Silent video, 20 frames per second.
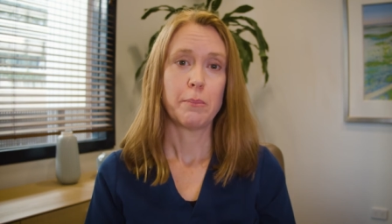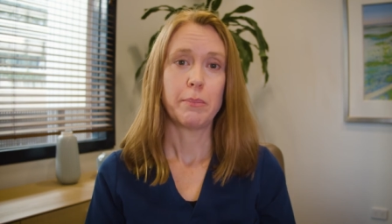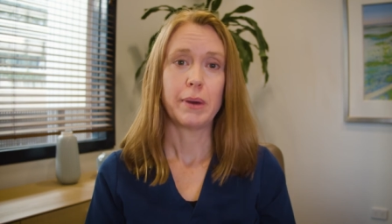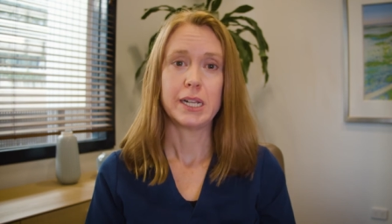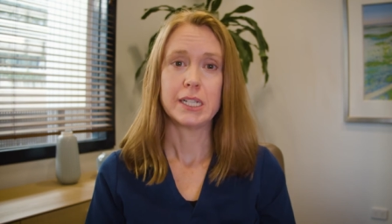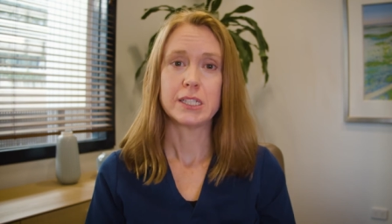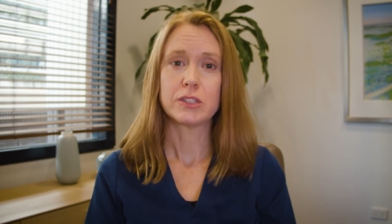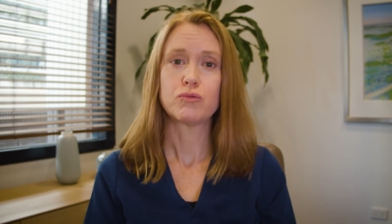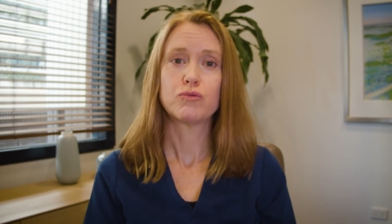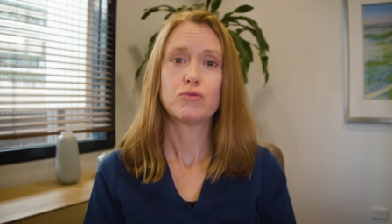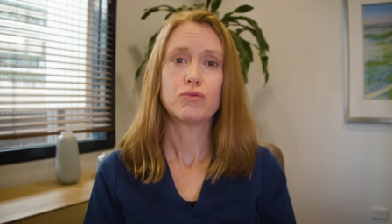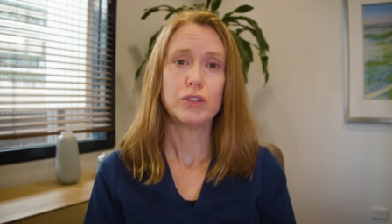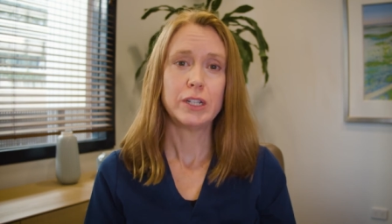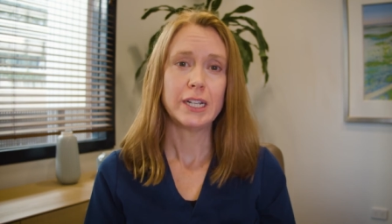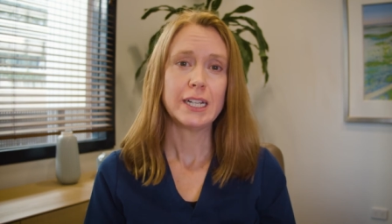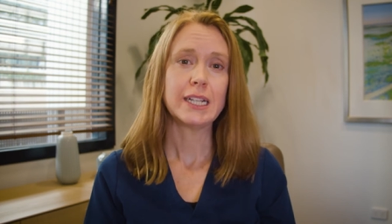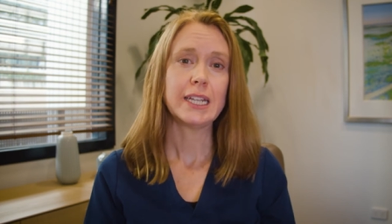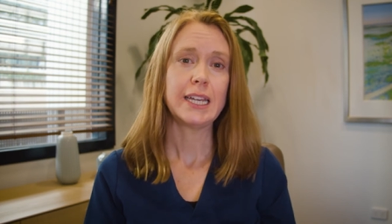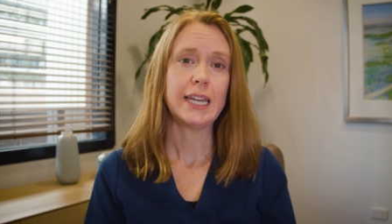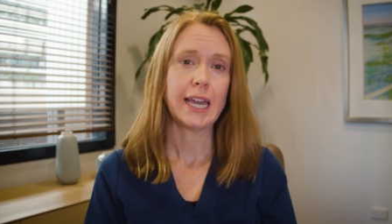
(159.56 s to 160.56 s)
but it's
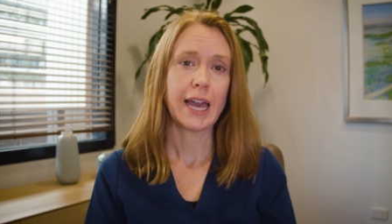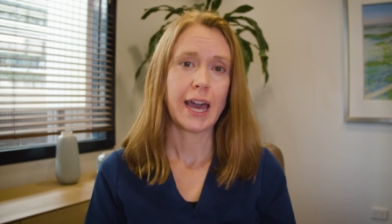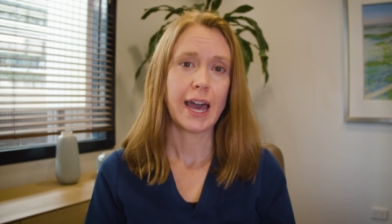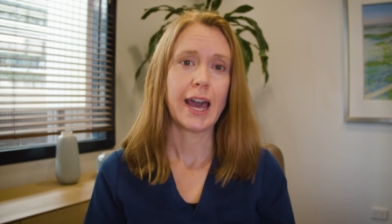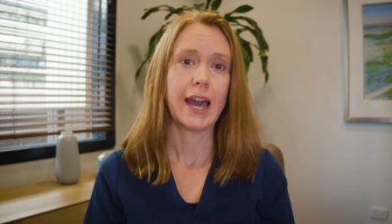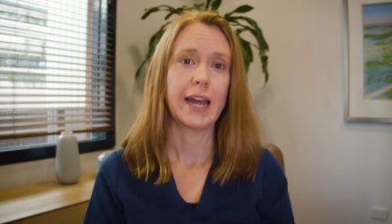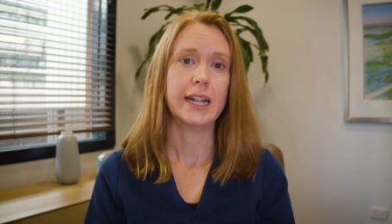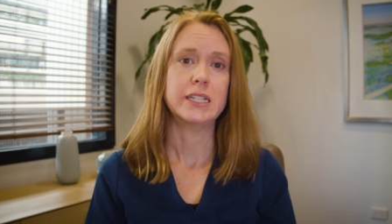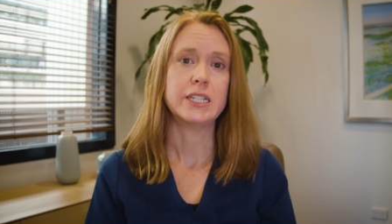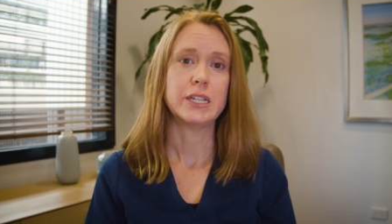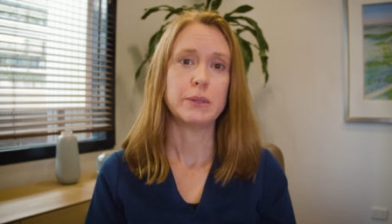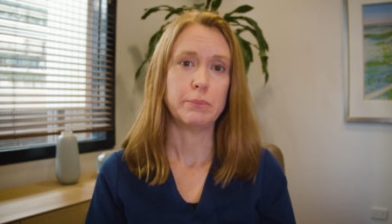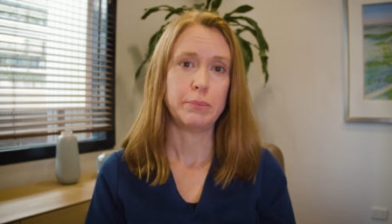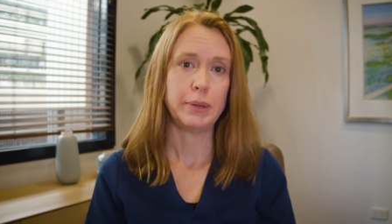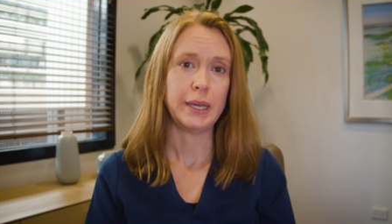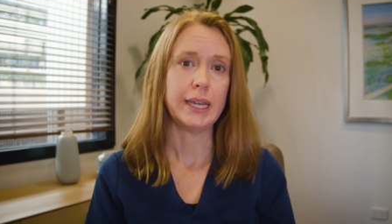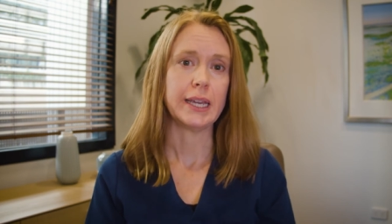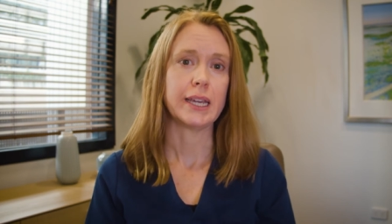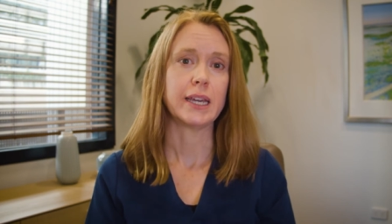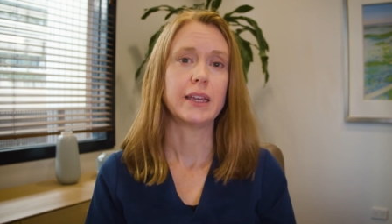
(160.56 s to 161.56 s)
really hard to
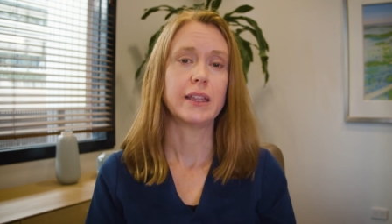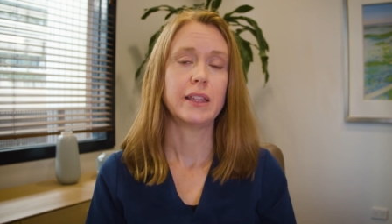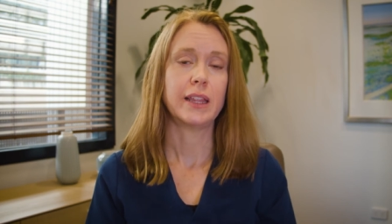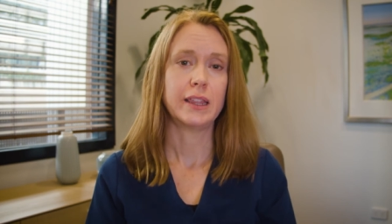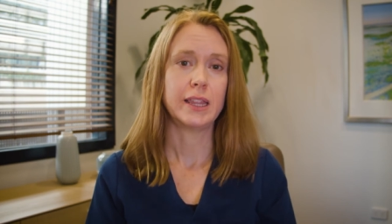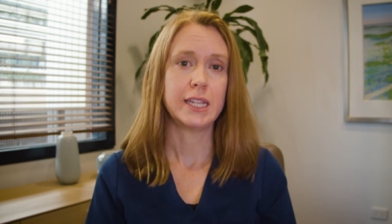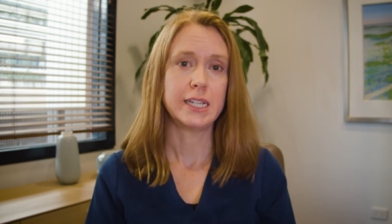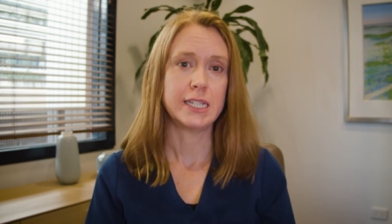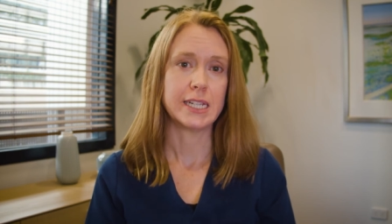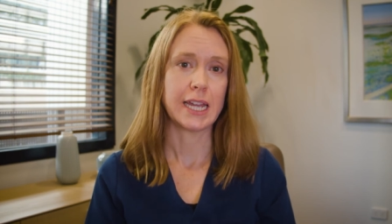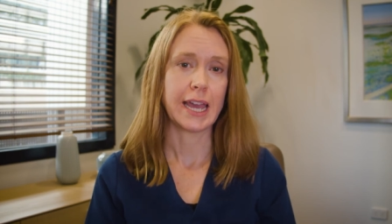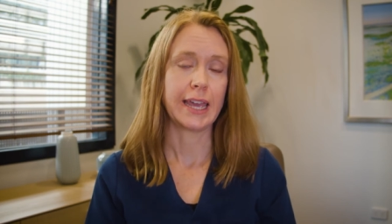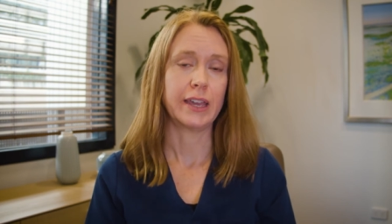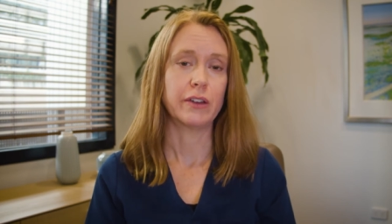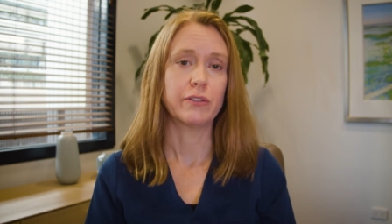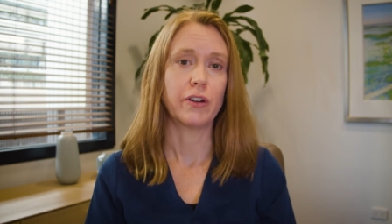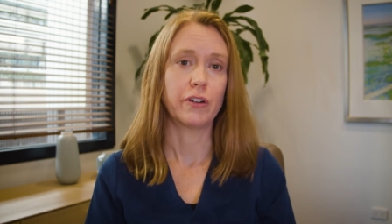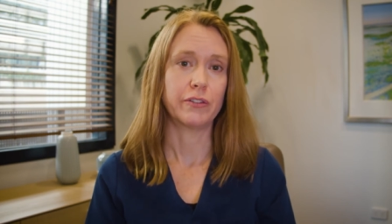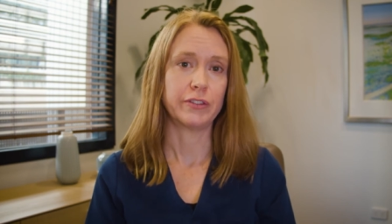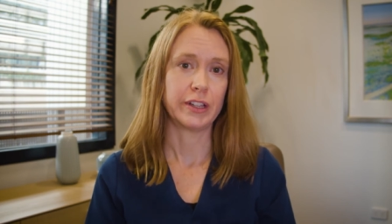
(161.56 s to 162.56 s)
pick the day
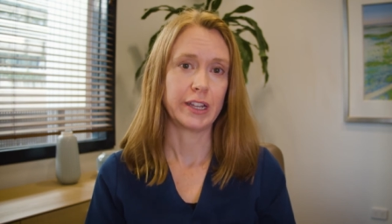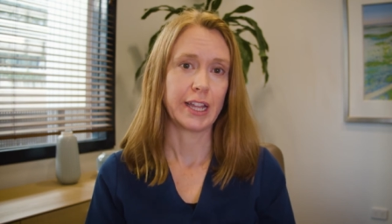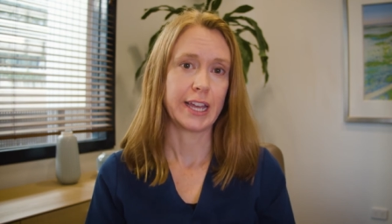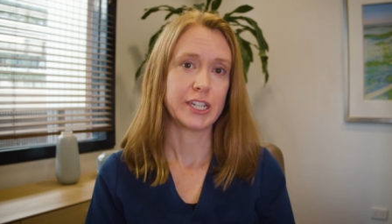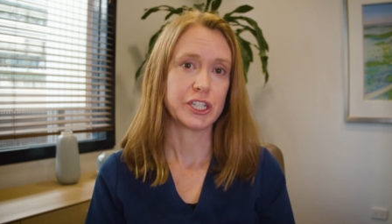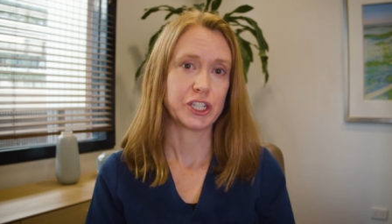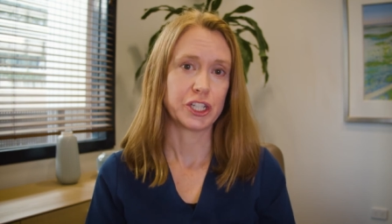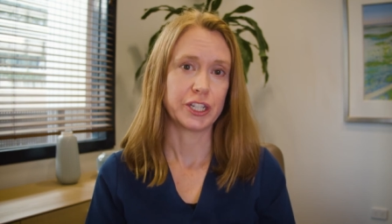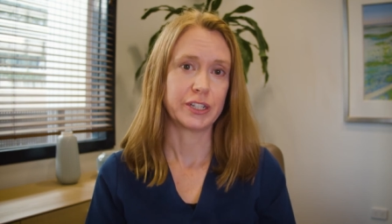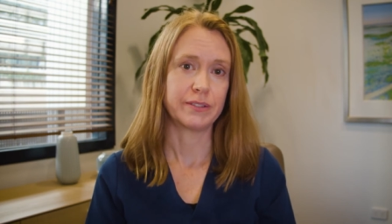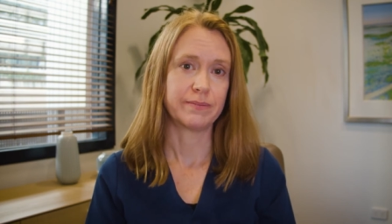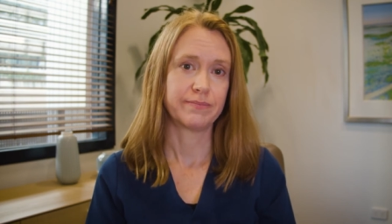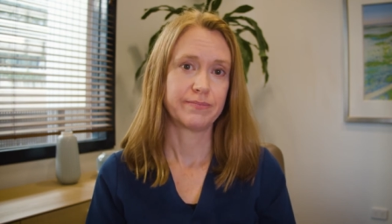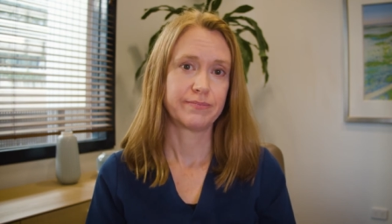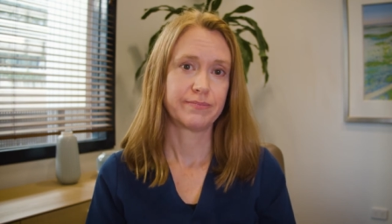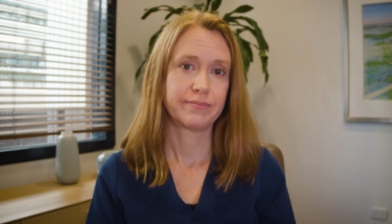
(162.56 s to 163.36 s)
of ovulation.